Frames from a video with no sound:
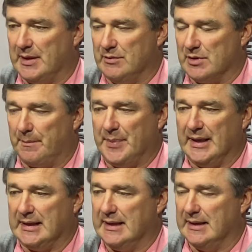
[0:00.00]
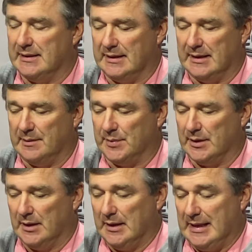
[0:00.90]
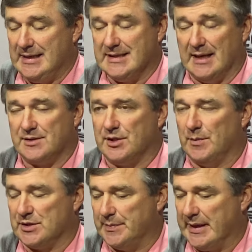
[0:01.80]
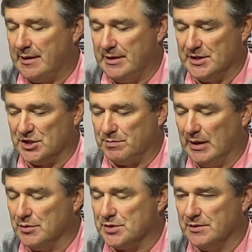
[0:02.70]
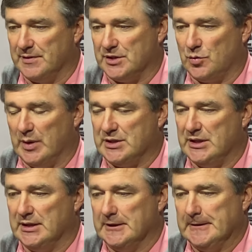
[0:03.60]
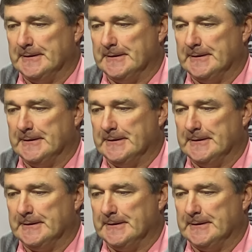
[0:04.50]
He was a big kid then, but he's gotten so much better. He's explosive. He's twitchy.